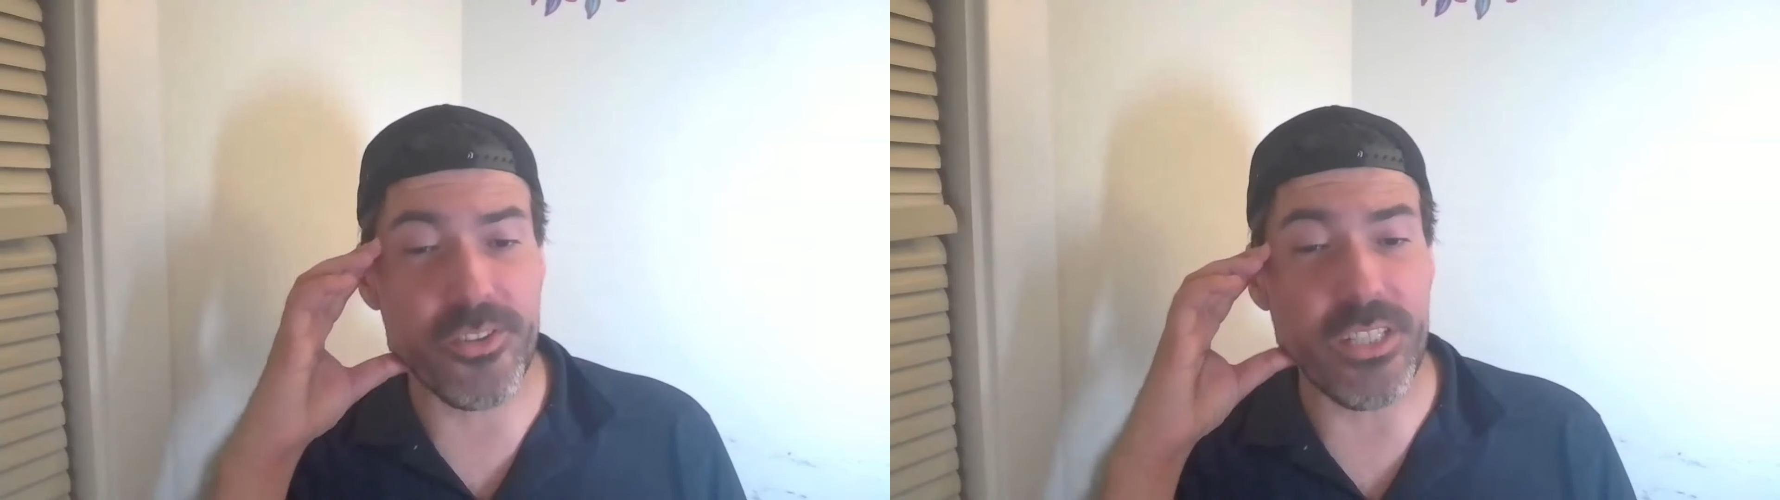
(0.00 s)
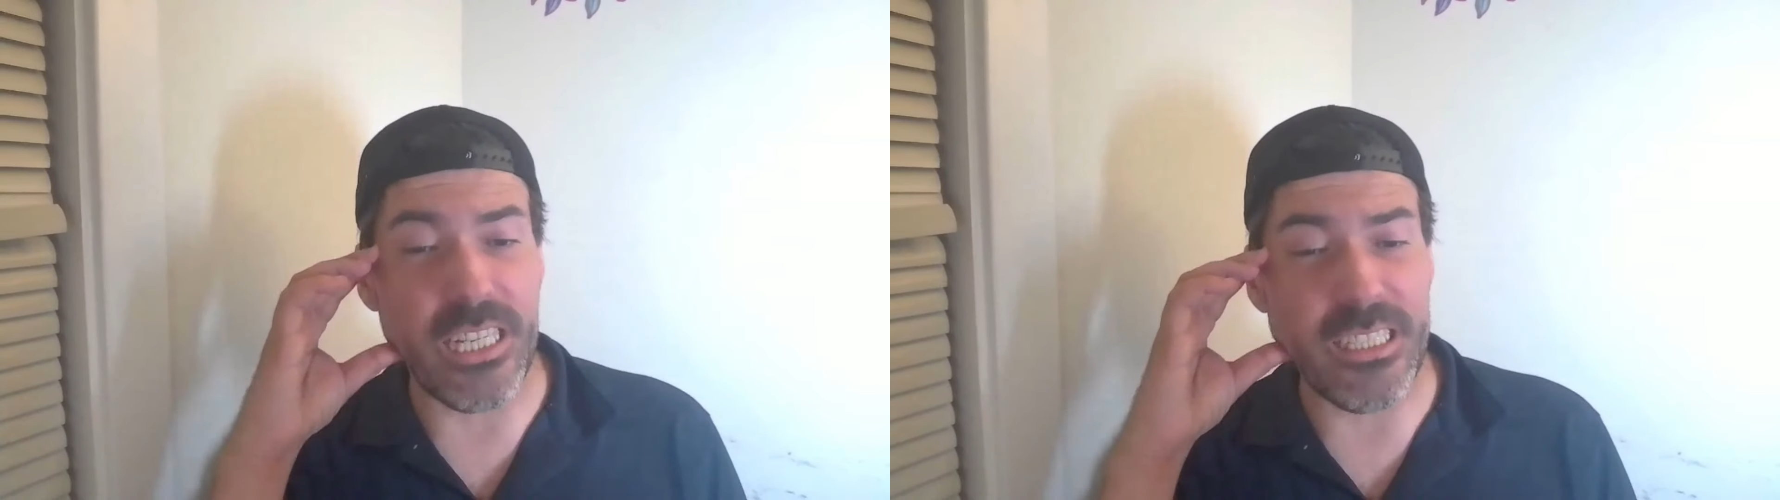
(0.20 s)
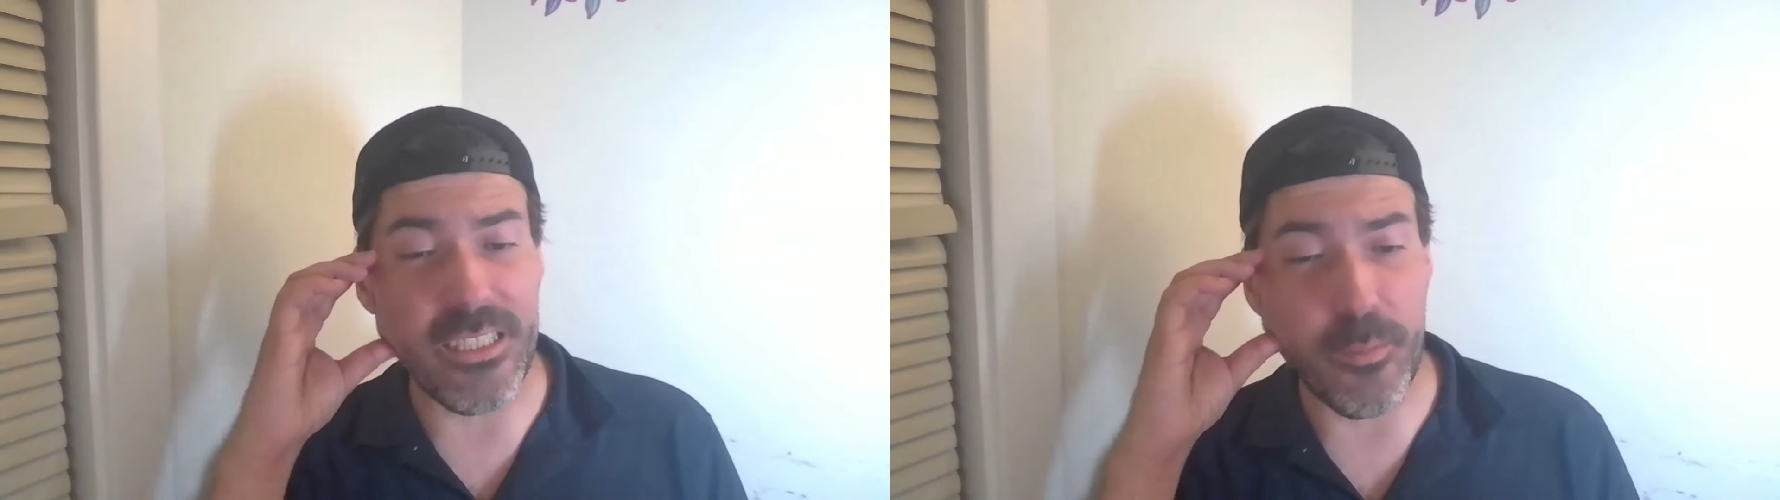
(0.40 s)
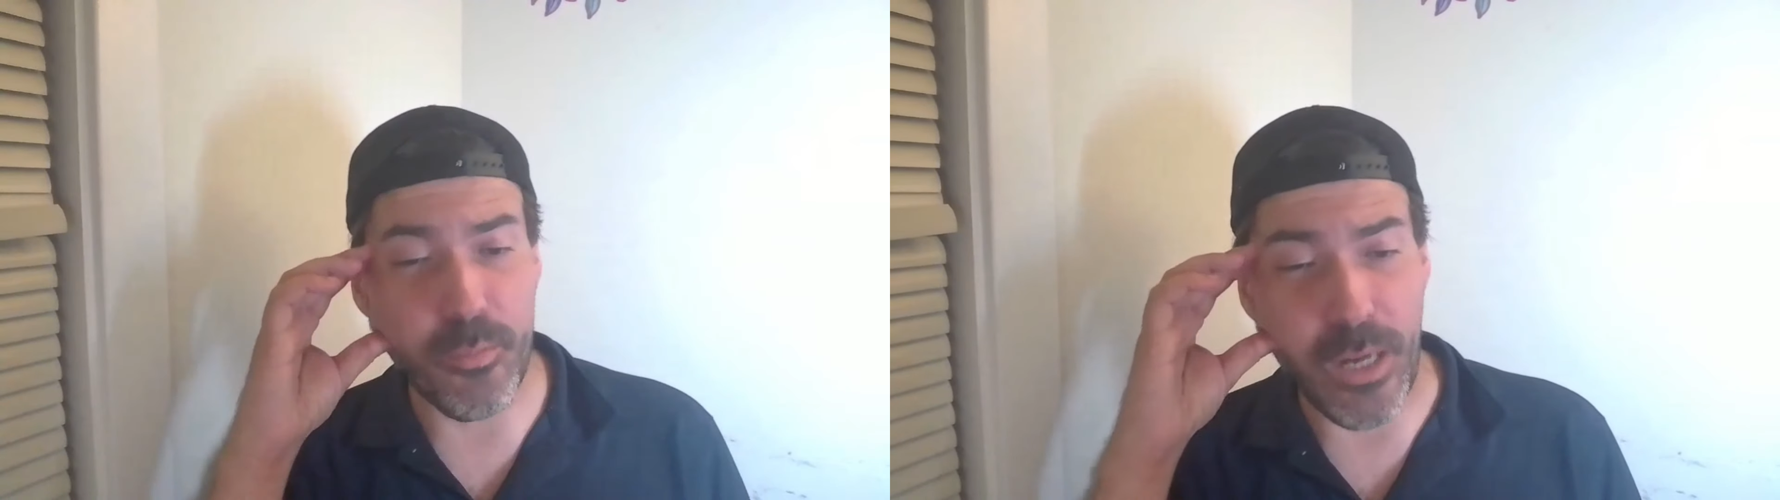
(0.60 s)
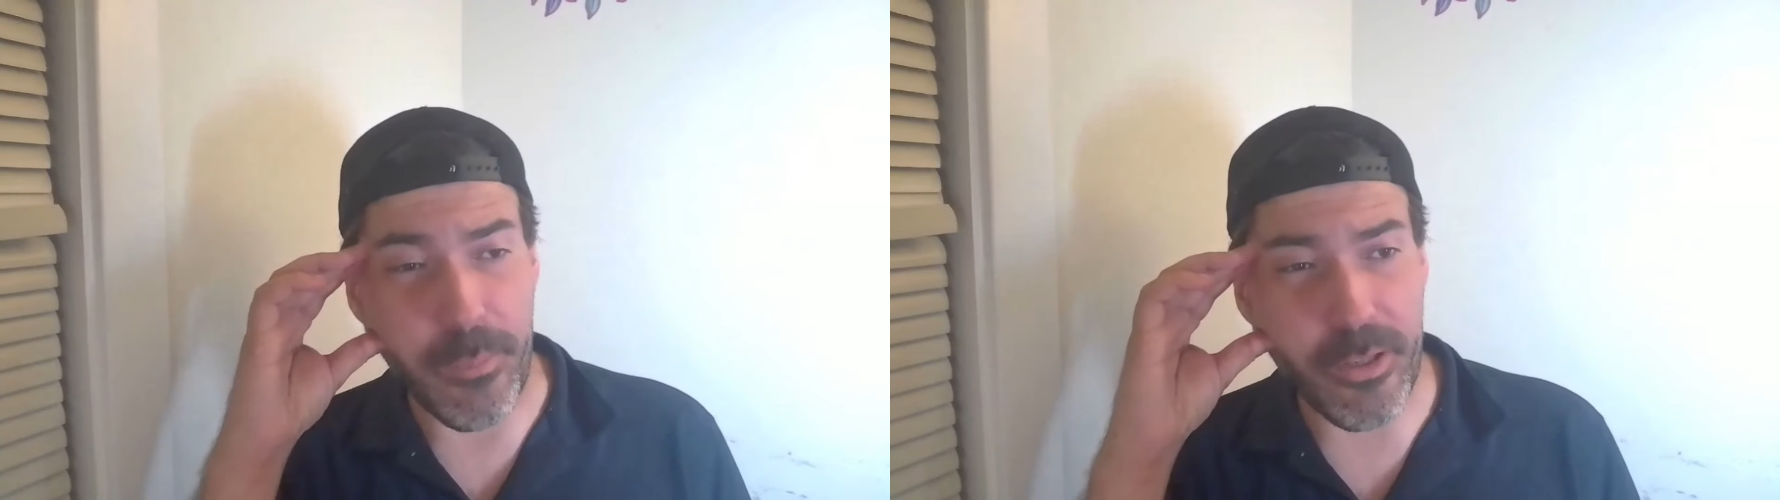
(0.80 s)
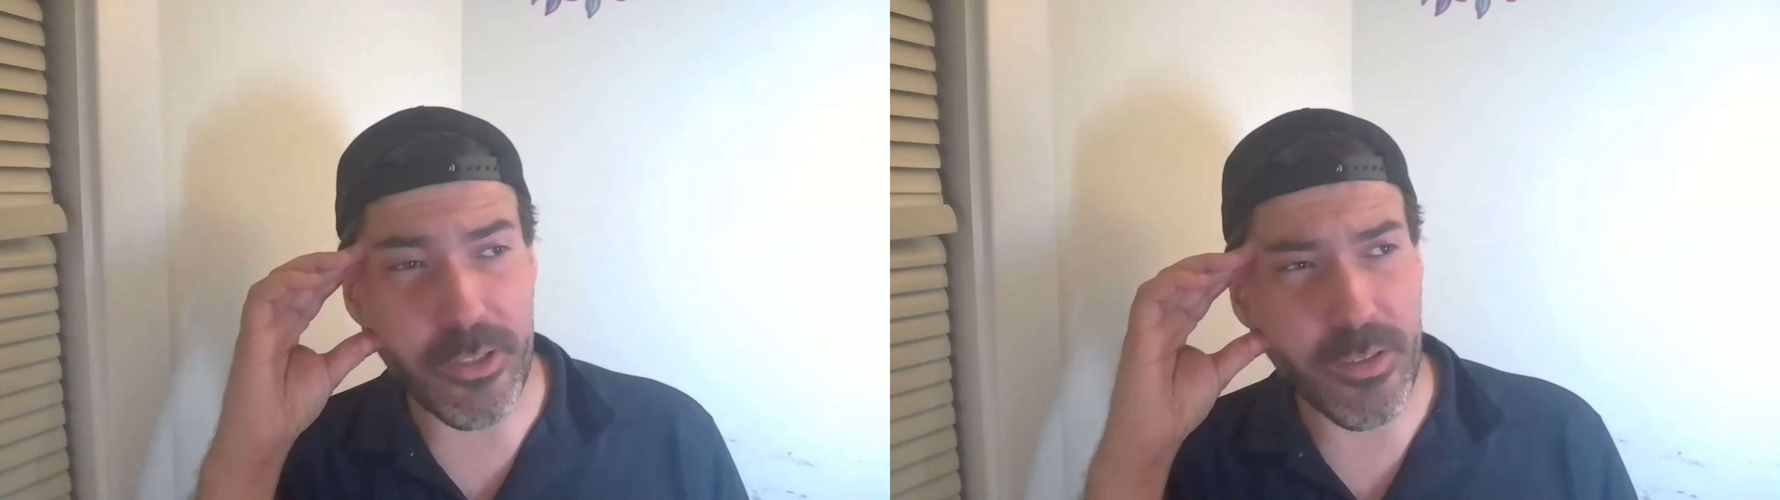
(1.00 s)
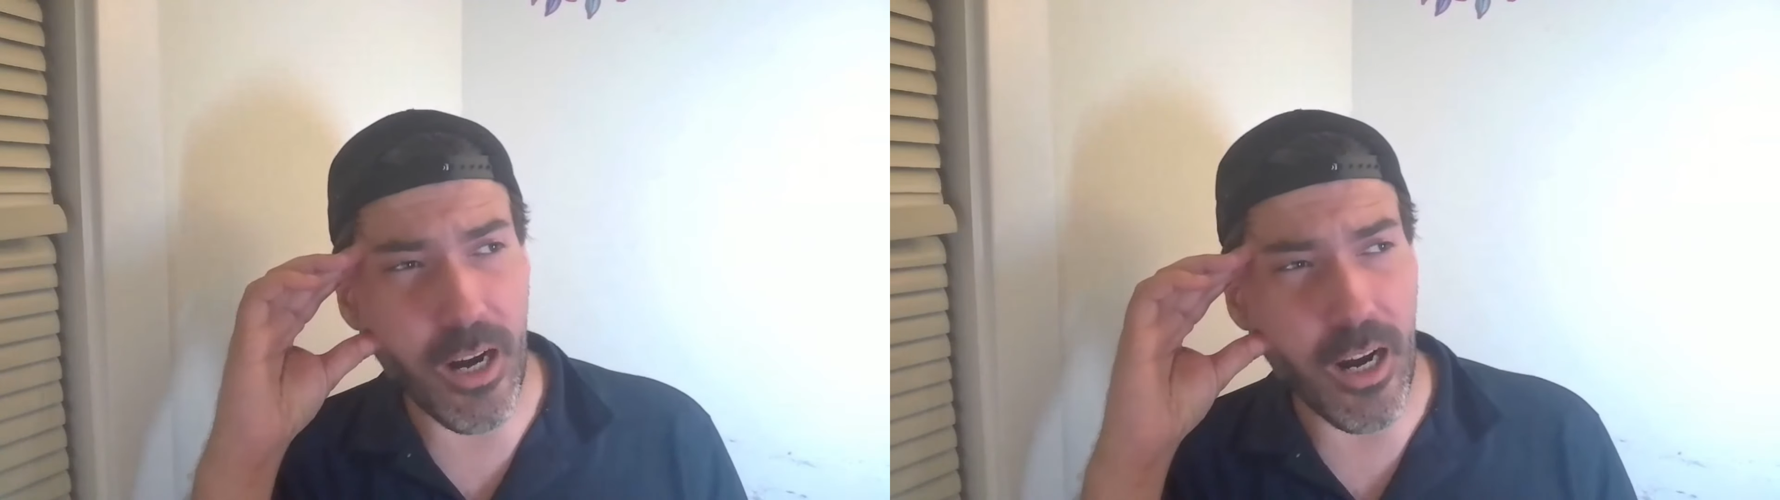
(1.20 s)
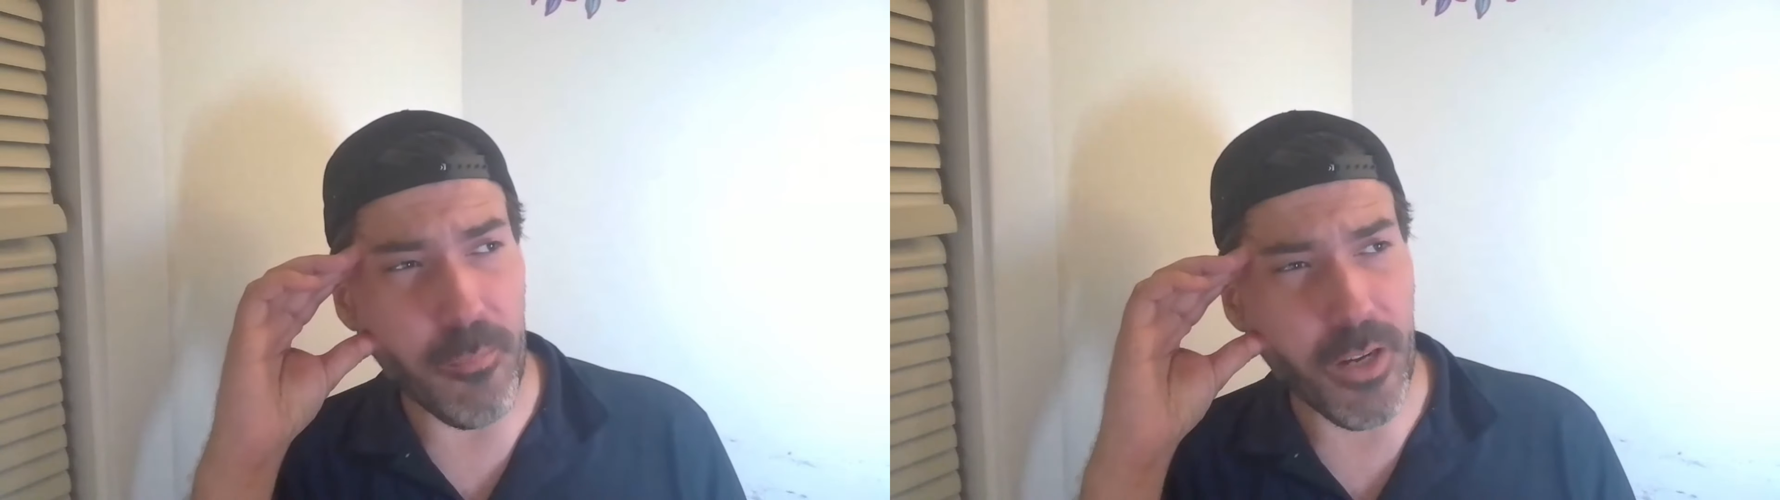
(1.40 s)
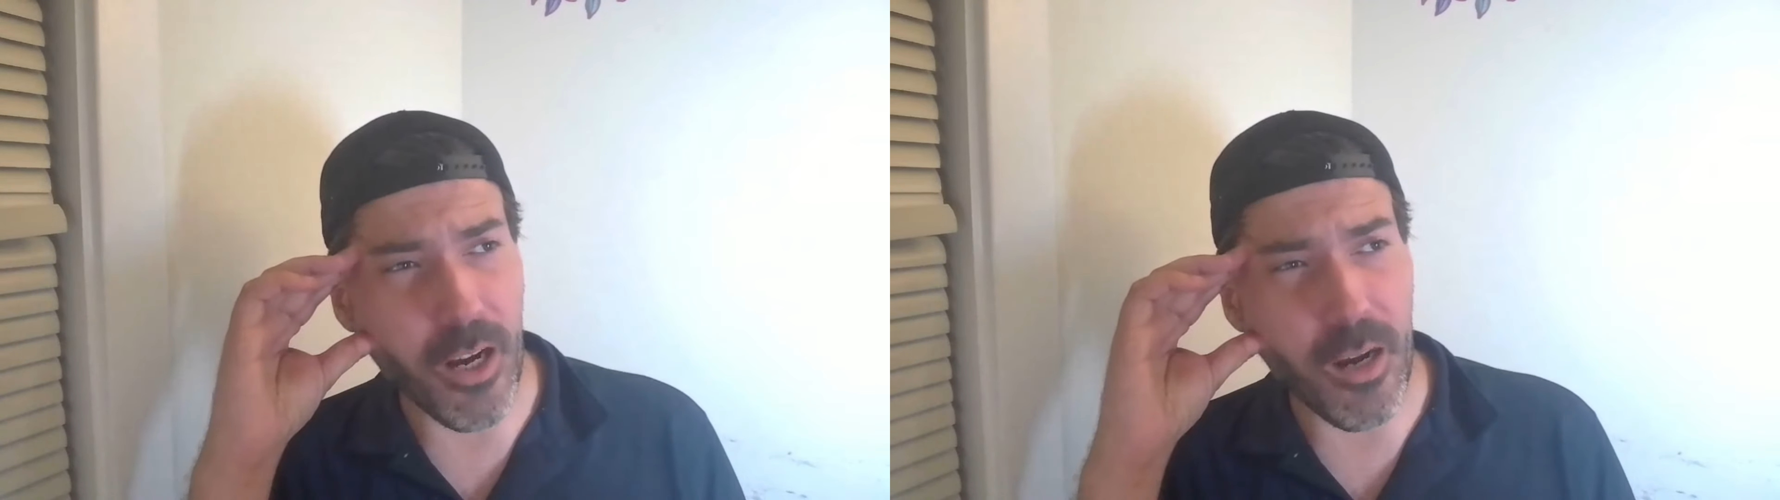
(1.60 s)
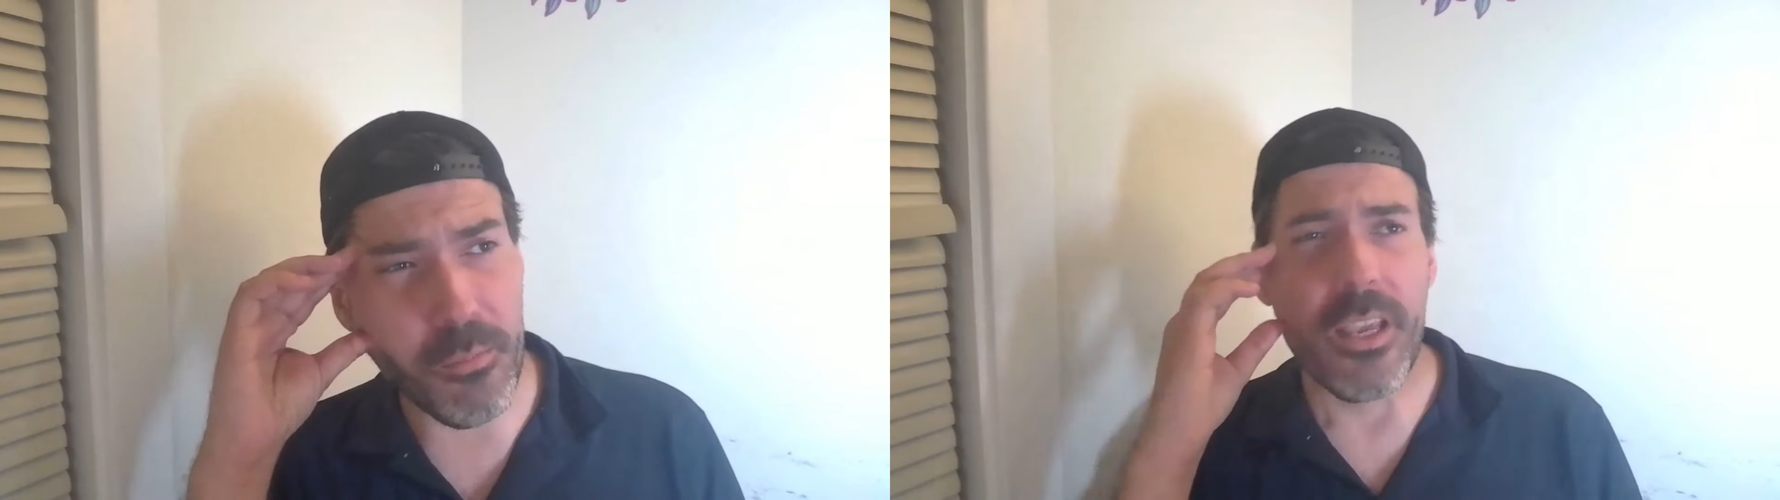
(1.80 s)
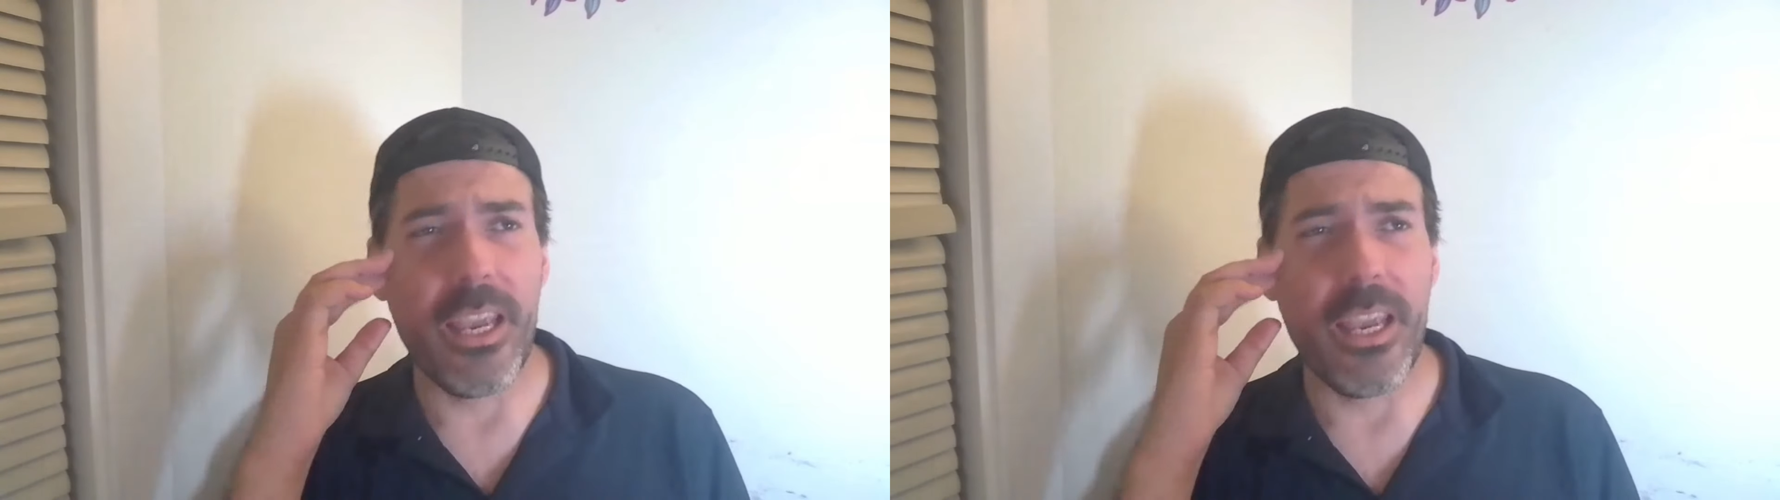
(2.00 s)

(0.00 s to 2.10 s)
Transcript: seeing in the Premier Cup.